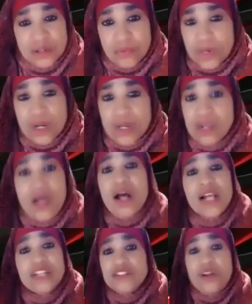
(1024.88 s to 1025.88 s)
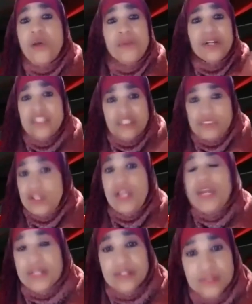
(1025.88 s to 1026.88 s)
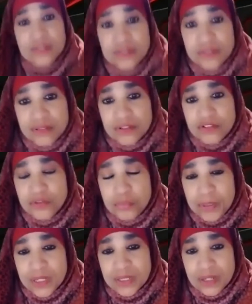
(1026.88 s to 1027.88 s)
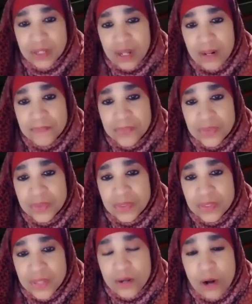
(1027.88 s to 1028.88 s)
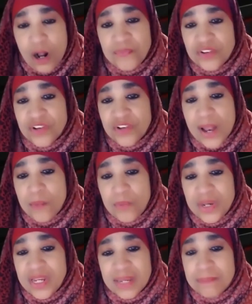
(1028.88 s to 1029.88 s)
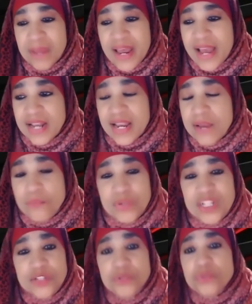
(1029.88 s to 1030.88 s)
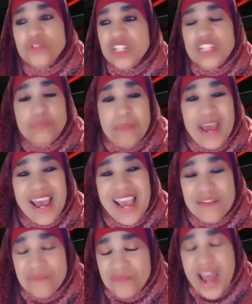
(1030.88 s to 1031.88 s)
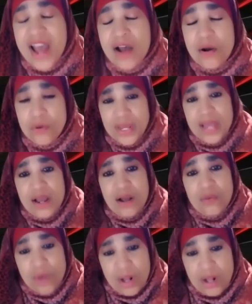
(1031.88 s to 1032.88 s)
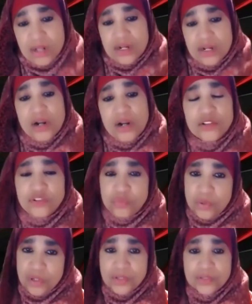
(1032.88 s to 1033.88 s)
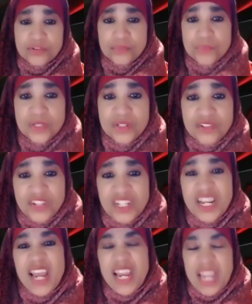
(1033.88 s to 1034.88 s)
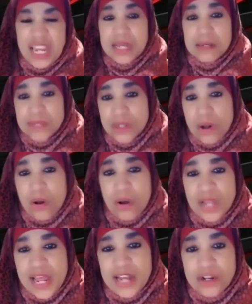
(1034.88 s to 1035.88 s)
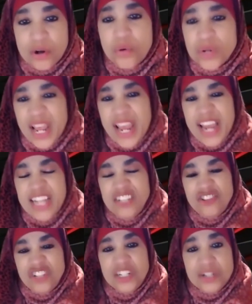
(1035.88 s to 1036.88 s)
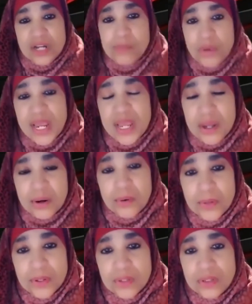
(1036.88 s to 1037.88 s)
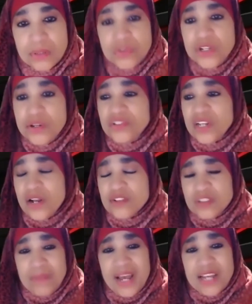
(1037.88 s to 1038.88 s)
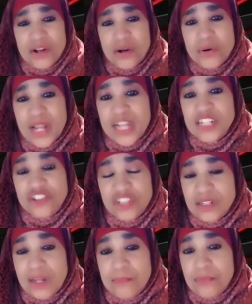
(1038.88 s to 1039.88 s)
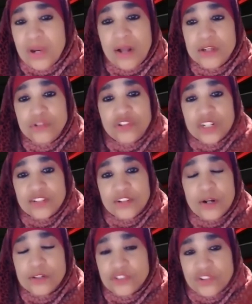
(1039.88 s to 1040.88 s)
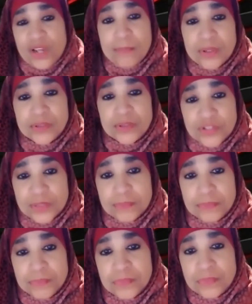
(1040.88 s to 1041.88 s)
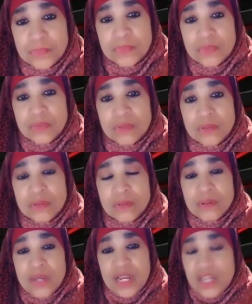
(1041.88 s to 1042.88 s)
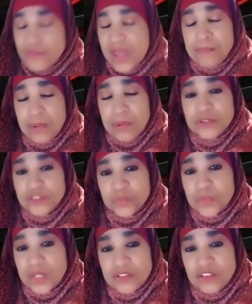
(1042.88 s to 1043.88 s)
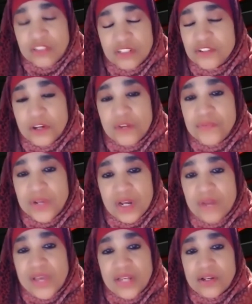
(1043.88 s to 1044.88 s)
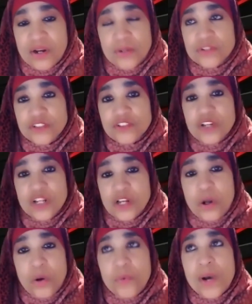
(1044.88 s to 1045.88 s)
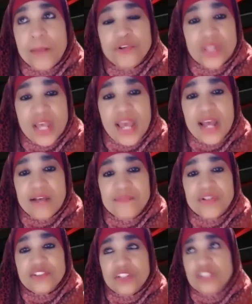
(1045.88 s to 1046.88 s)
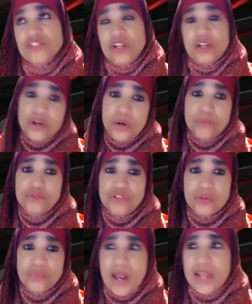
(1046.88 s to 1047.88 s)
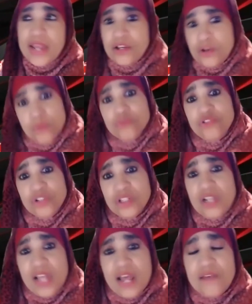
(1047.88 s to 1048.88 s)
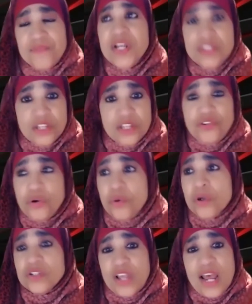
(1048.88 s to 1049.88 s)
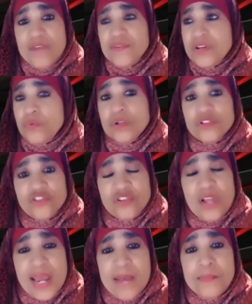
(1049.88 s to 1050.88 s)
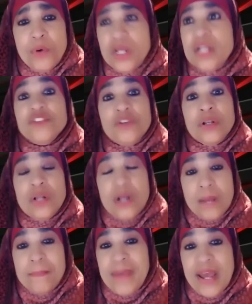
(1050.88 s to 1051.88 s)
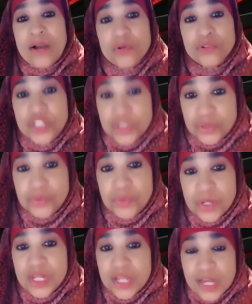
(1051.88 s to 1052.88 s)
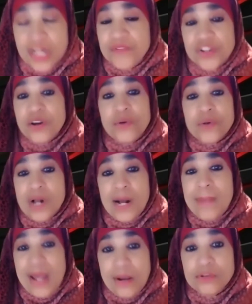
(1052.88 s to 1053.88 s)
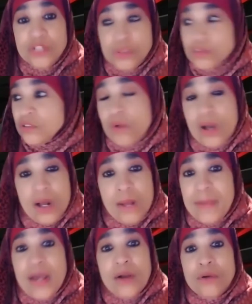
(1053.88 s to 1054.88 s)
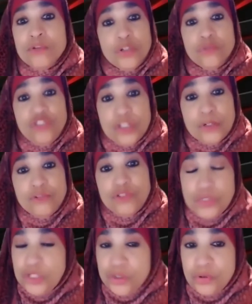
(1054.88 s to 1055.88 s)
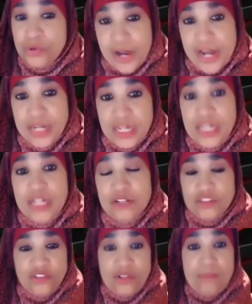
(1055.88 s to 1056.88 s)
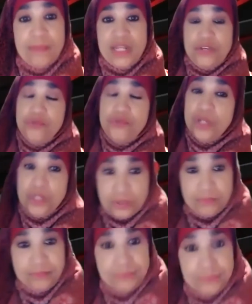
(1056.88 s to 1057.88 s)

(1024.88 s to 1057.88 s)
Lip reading: what Allah has already said, subhanAllah. And oftentimes we get mad and we use these bad, foul curse words, D-A-M and all that, go to H-E-double-L. When you tell somebody to go to H-E-double-L, you just curse that person. And if that person wasn't deserving of that curse, it's going to go up to the heavens, and it's going to go to the right, go to the left. The doors of heaven will slam on it, and it's going to come back on you. And if it don't come back on you, it's going to come back on your children or your grandkids or somebody you love.